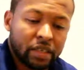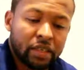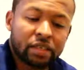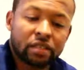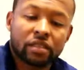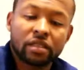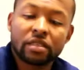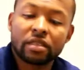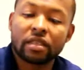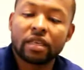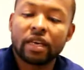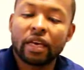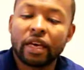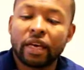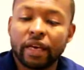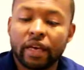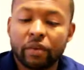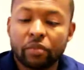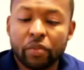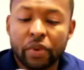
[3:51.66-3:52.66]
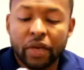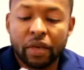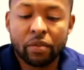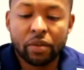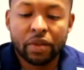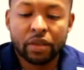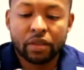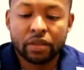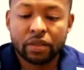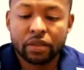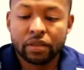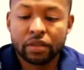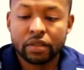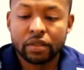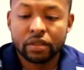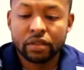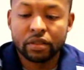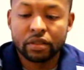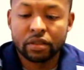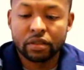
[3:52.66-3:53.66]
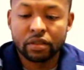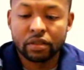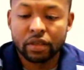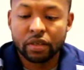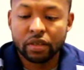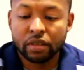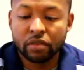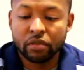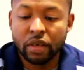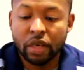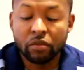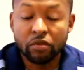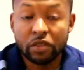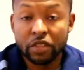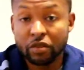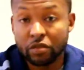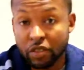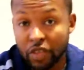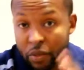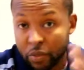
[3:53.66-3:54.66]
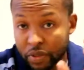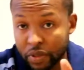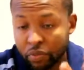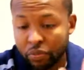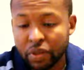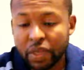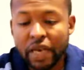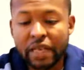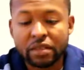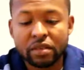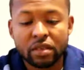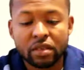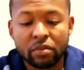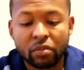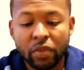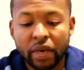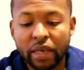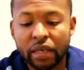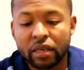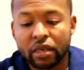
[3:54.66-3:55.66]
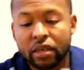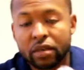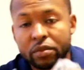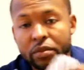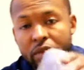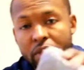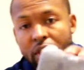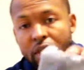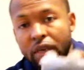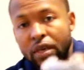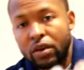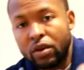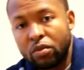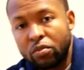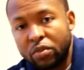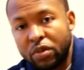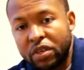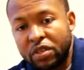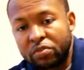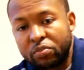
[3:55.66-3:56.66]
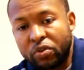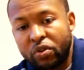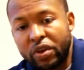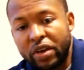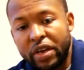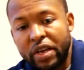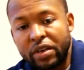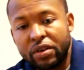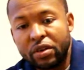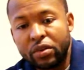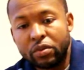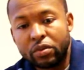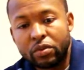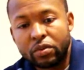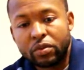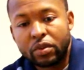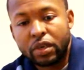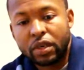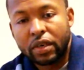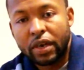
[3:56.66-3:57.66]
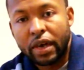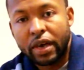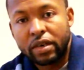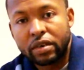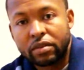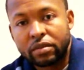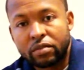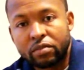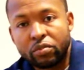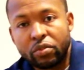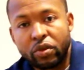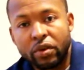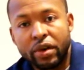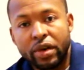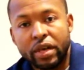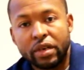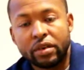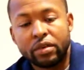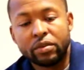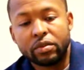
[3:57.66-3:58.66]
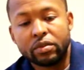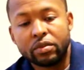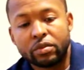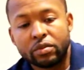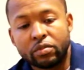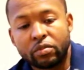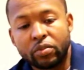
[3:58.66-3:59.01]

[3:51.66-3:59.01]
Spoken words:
This is the amp, baby. Still, I'm just keeping it plastic till the mic comes, but it's brand new. Look at that. Brand new.